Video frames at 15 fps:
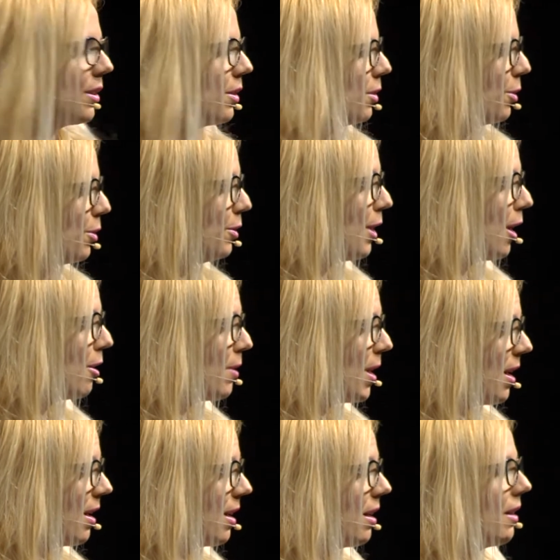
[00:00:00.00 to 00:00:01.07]
you know
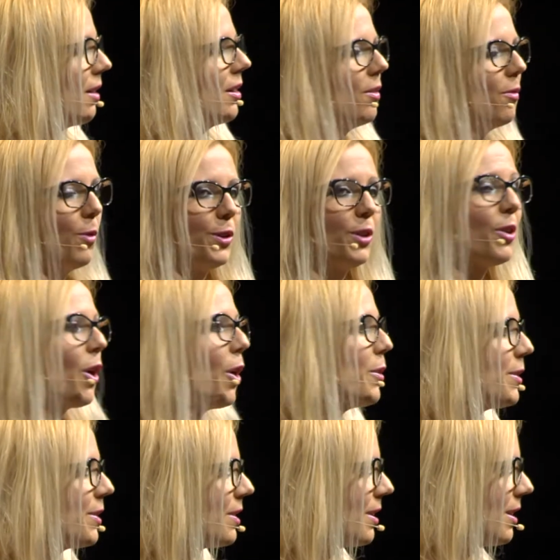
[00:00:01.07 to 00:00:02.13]
what
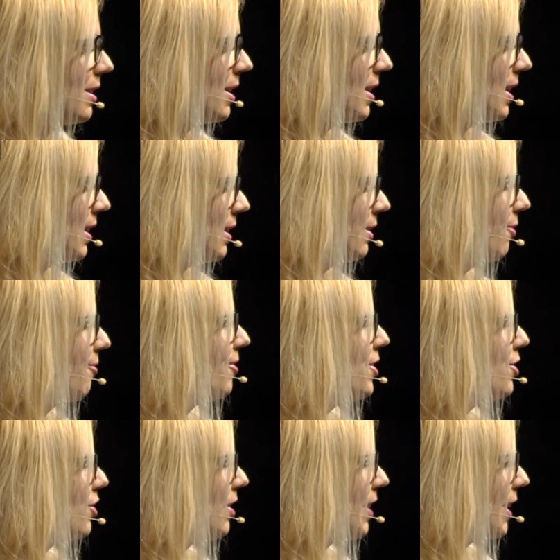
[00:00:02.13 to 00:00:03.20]
caused the fishery